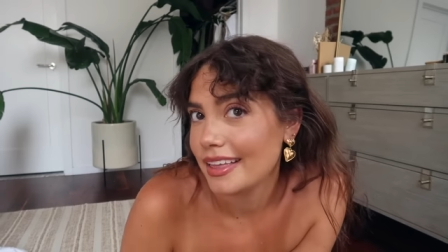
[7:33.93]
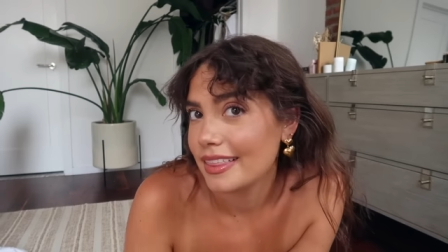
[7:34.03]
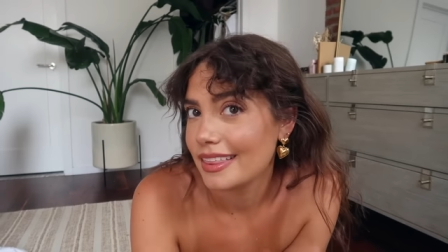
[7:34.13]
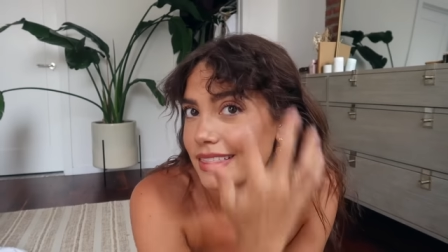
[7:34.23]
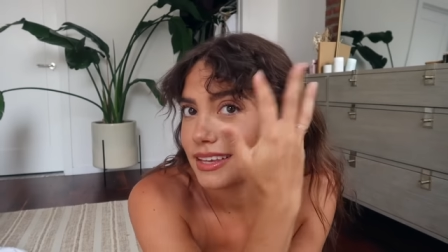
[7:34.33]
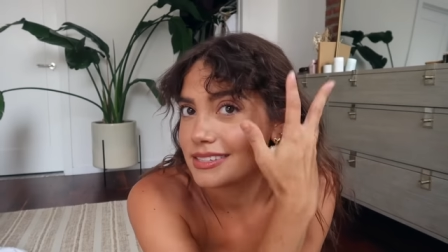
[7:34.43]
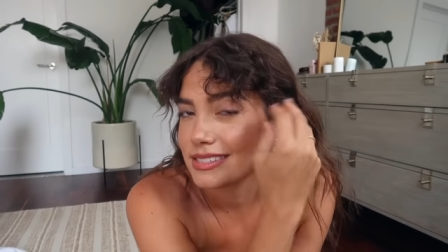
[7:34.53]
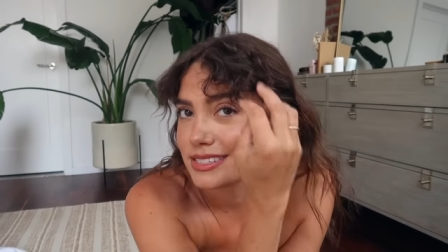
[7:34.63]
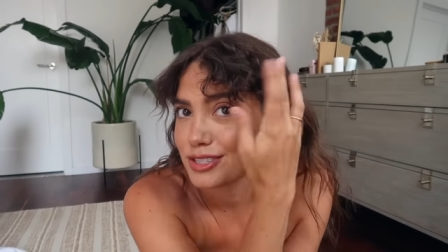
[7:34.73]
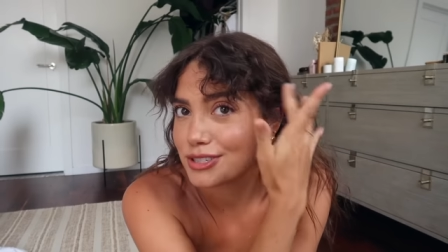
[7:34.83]
And then
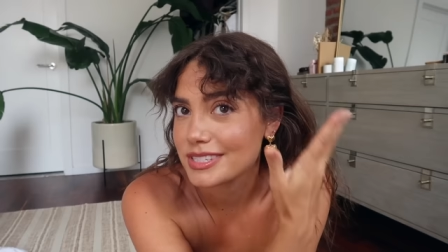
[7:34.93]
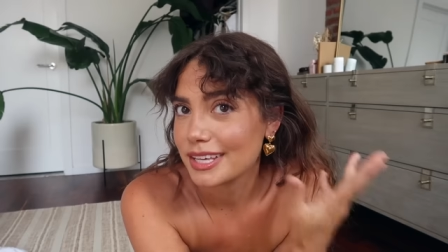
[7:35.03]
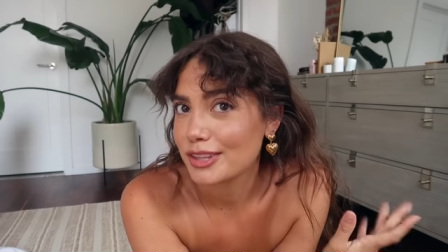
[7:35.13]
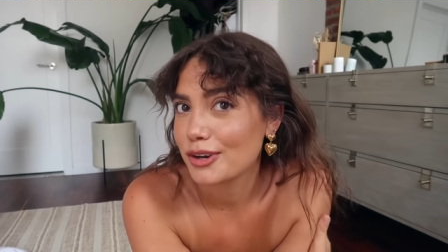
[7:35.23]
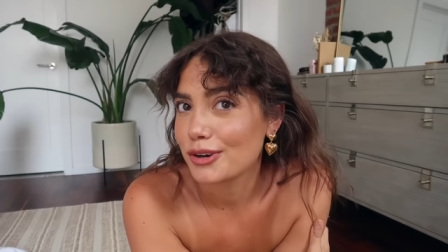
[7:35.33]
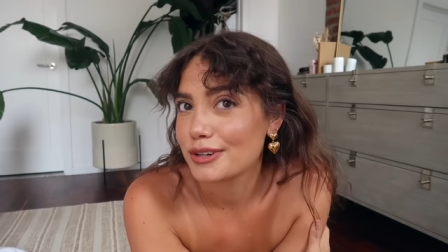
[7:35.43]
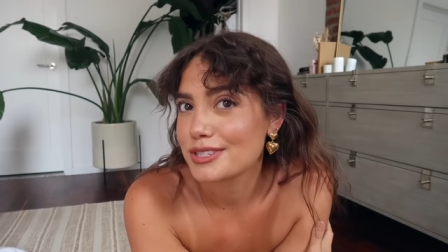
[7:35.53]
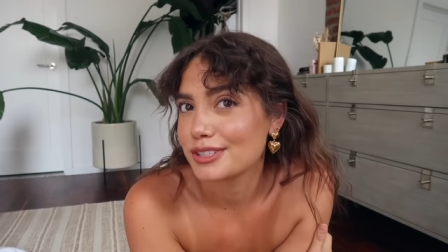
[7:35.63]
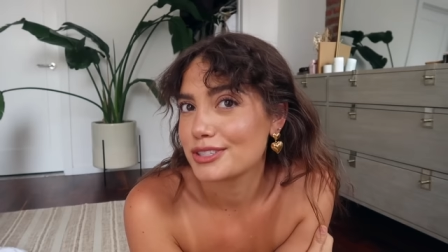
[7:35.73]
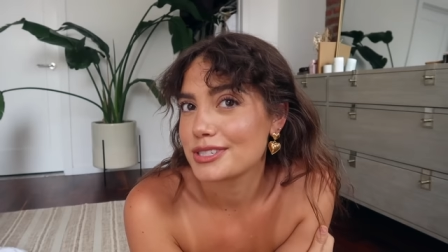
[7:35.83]
this is just like the
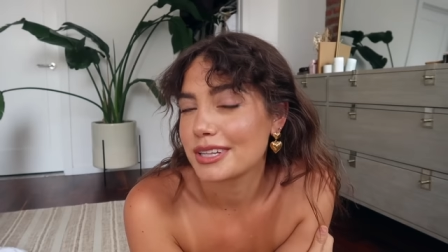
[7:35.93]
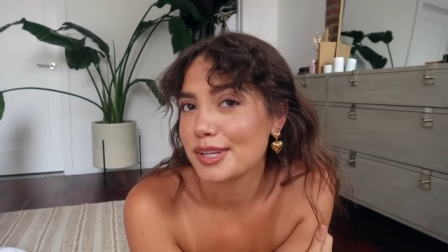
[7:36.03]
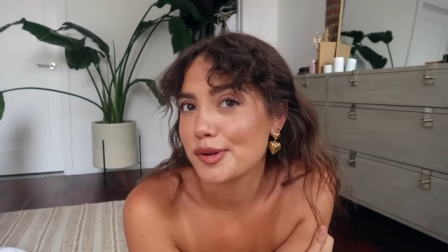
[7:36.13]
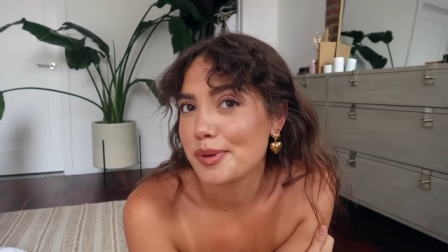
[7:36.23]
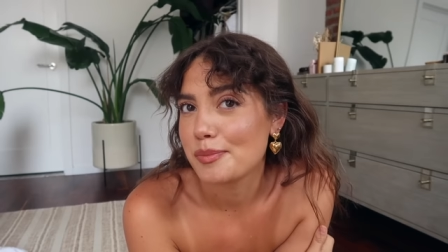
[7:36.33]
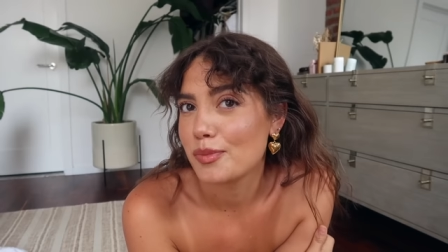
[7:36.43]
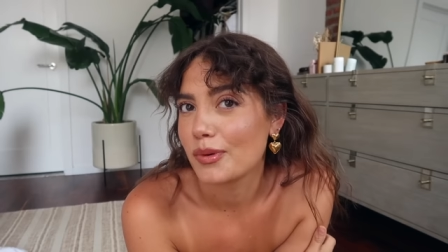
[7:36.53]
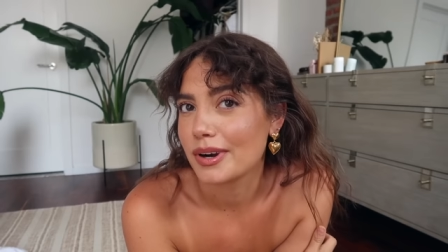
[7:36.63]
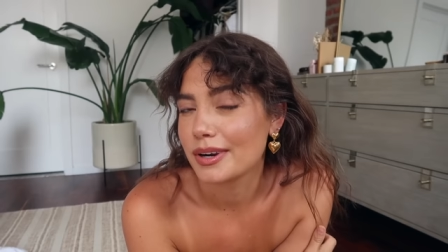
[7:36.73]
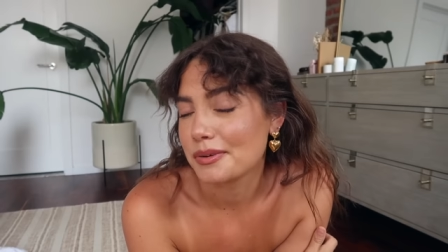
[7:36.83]
curls are just a little bit
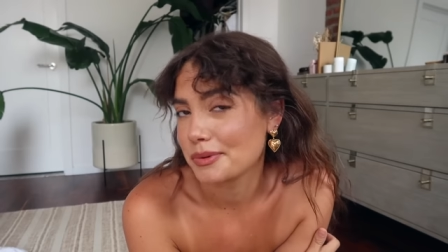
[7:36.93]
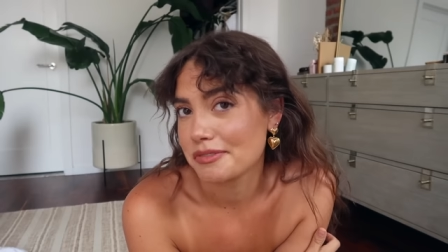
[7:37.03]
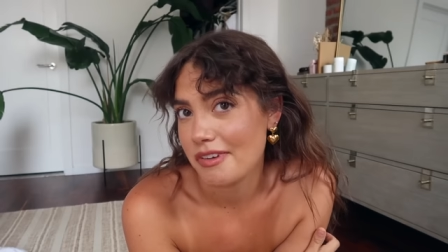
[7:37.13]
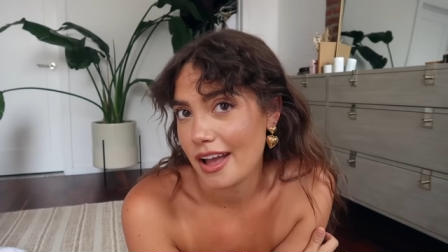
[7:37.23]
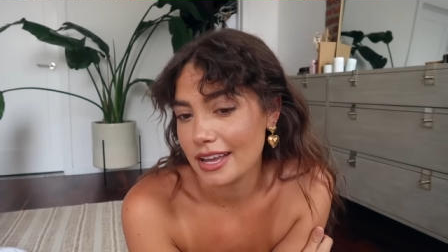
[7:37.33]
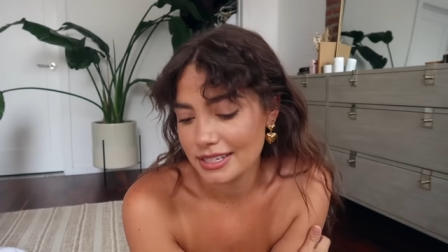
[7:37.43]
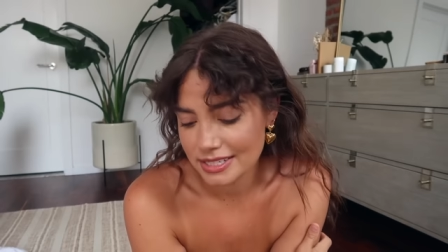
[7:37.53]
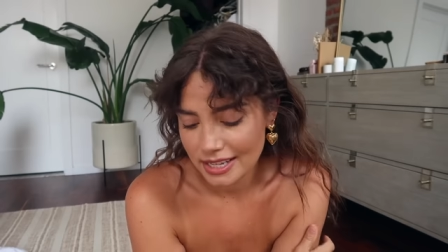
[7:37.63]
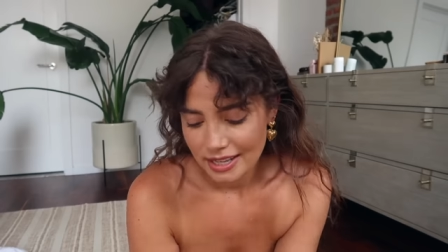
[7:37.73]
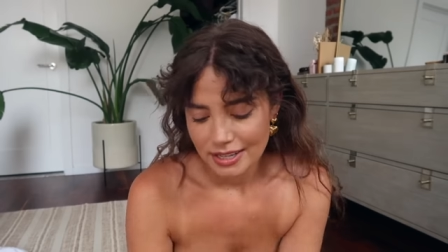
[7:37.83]
more refined.